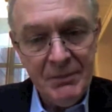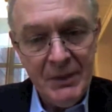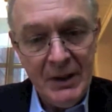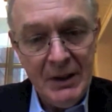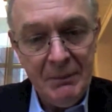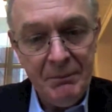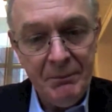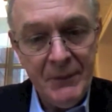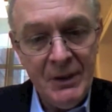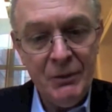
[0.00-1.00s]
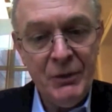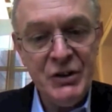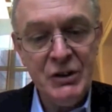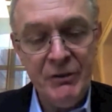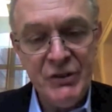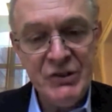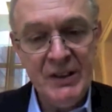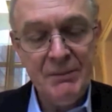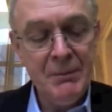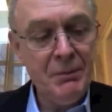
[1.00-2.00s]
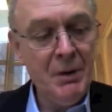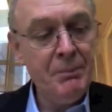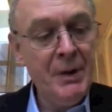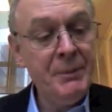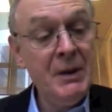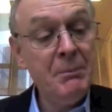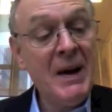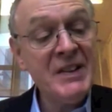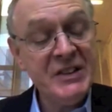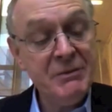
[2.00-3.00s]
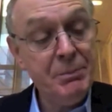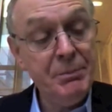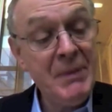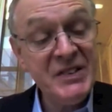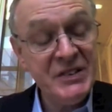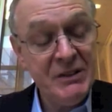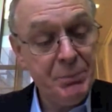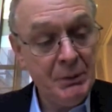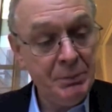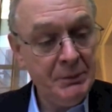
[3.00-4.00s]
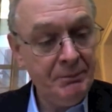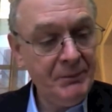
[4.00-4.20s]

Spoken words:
which has obviously been a massive problem.